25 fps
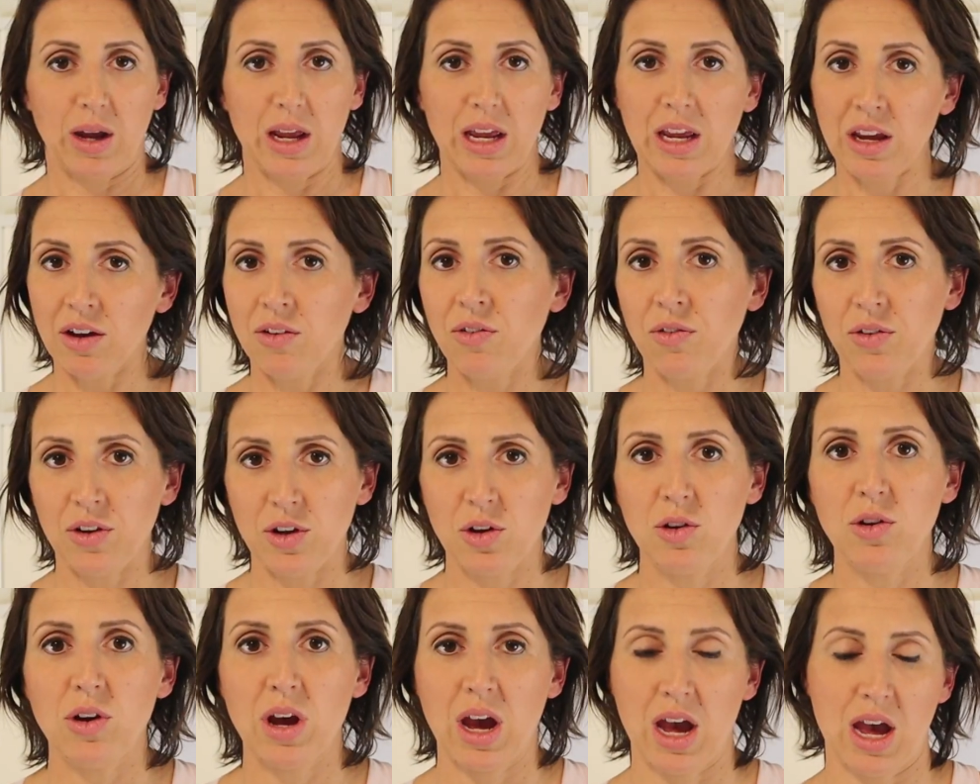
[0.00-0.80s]
If
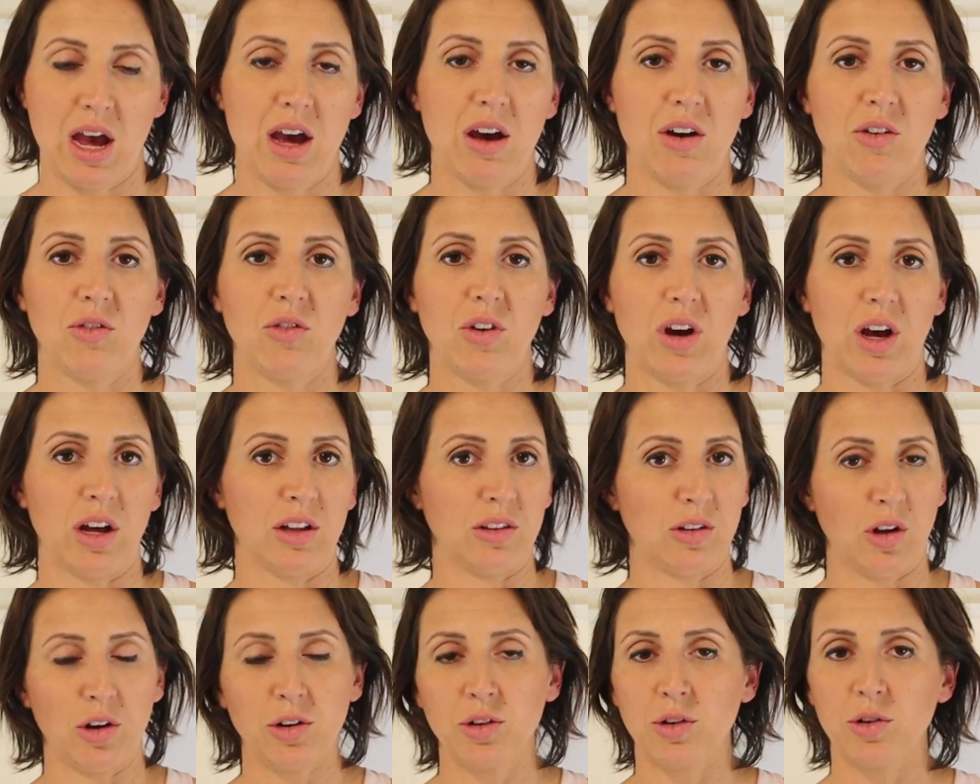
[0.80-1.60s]
you have a
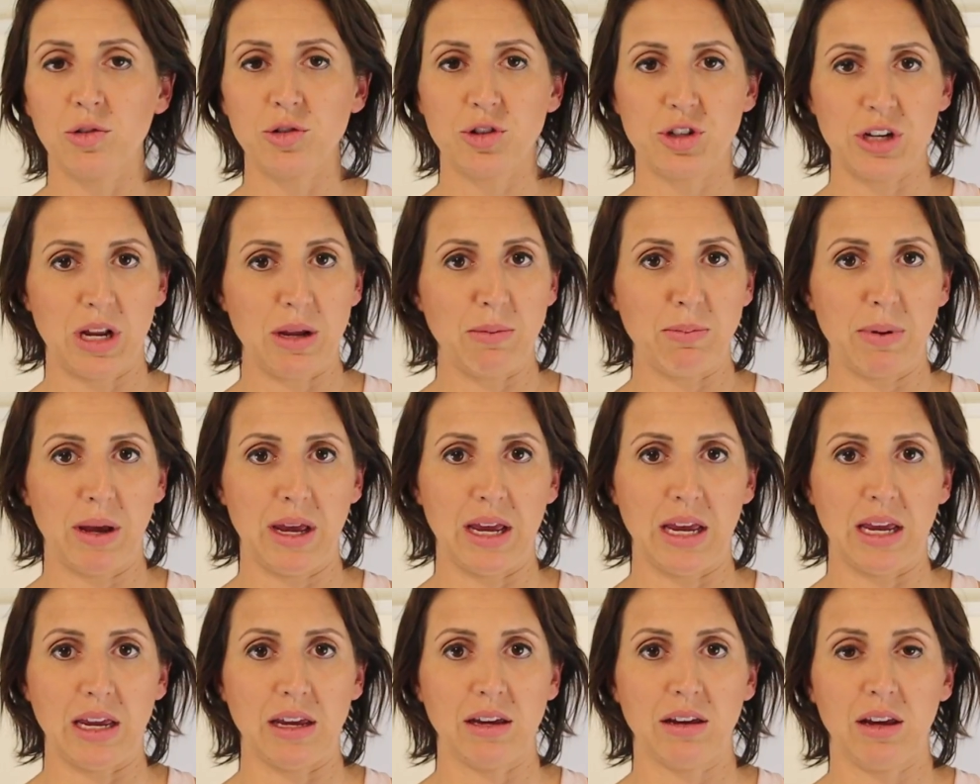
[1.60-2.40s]
local
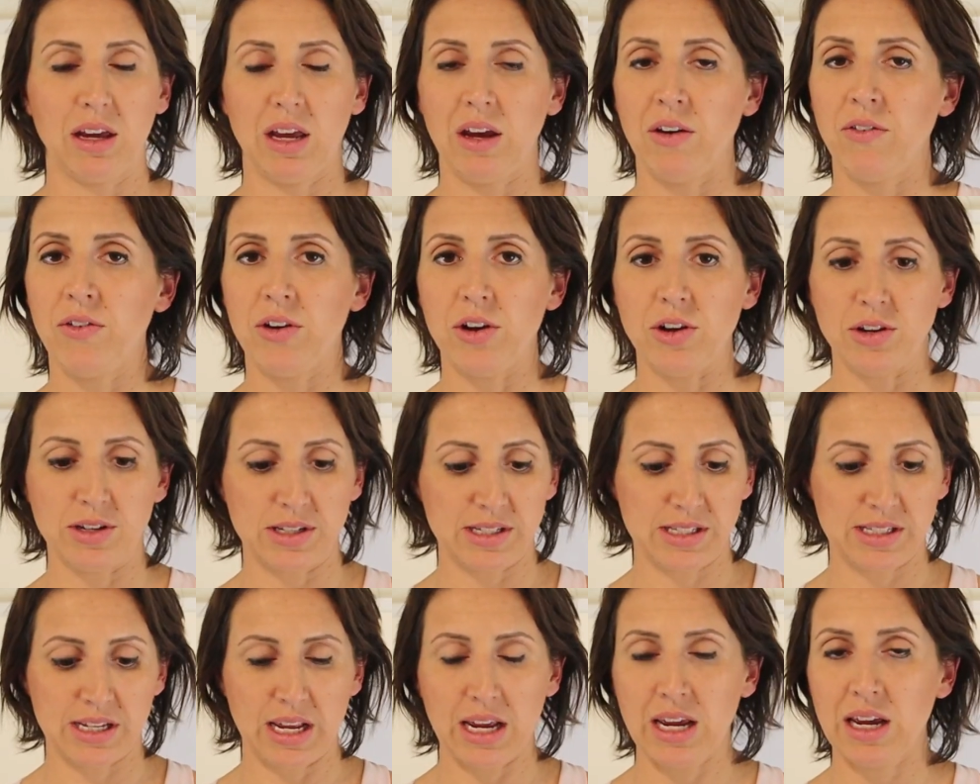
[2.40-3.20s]
GP, if you
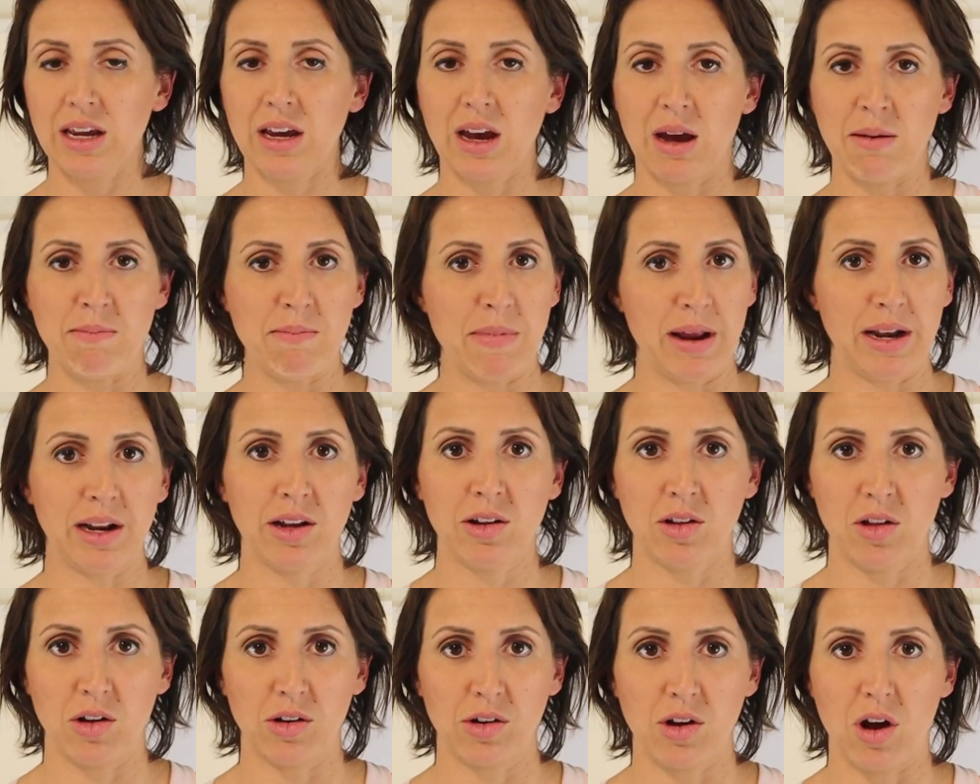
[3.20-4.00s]
see a
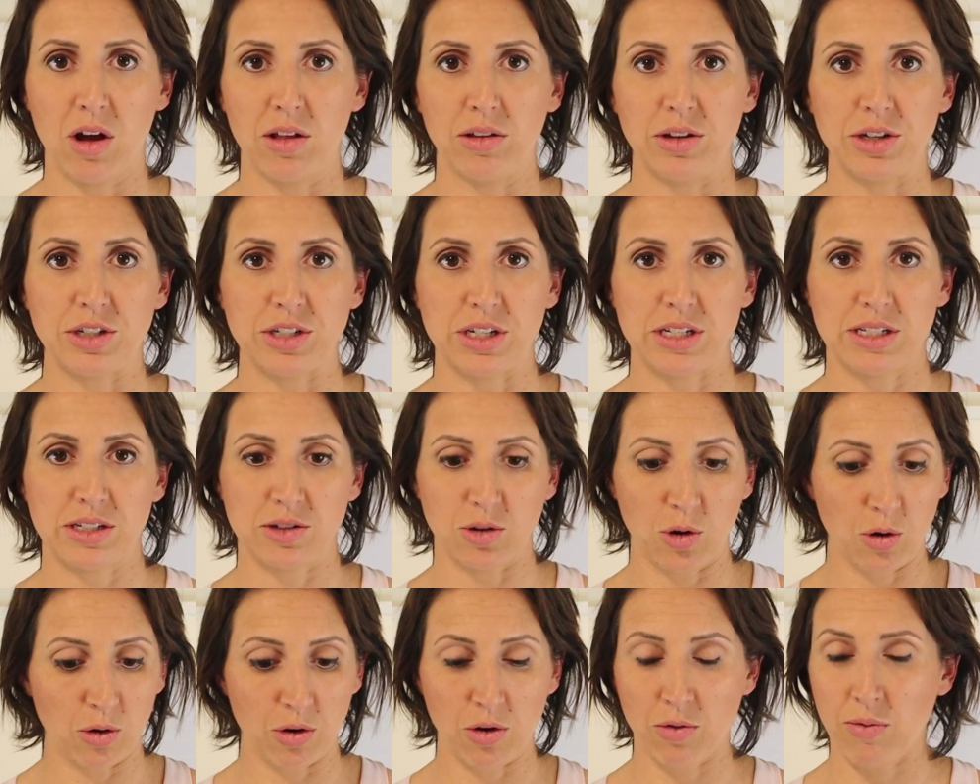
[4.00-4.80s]
medical oncologist
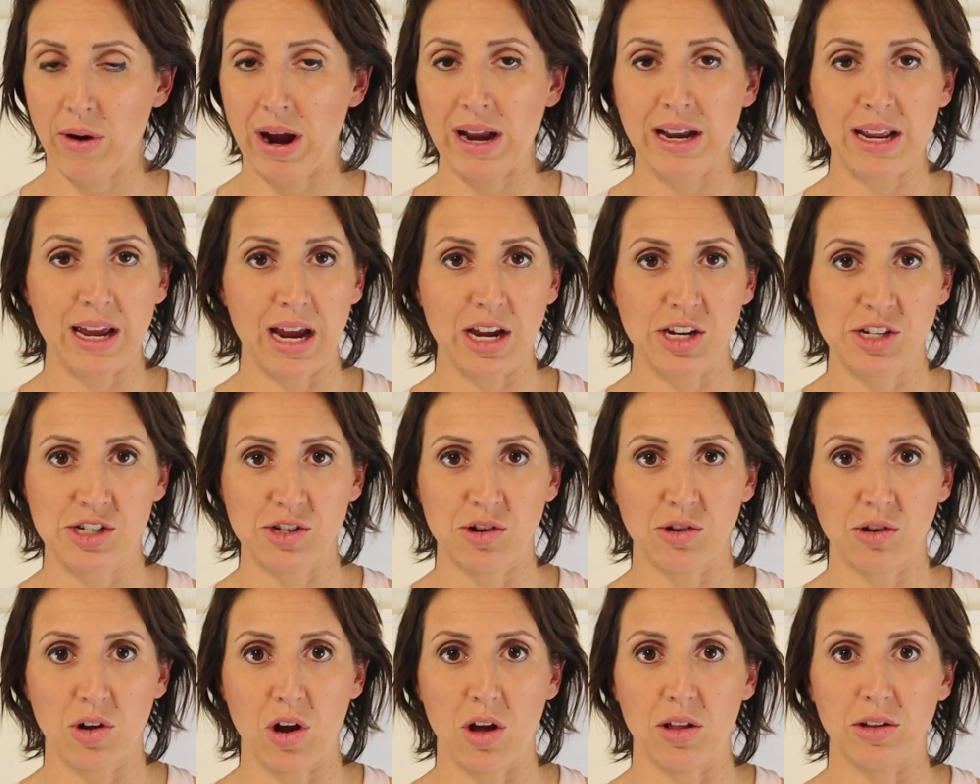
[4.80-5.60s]
or a radiation
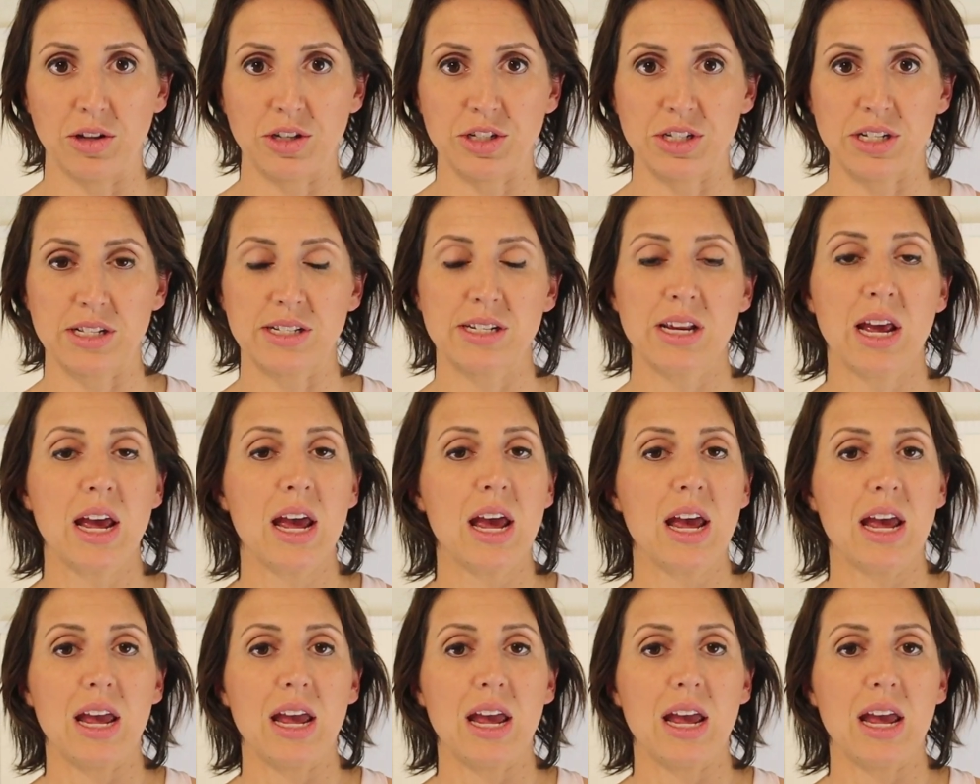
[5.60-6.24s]
oncologist,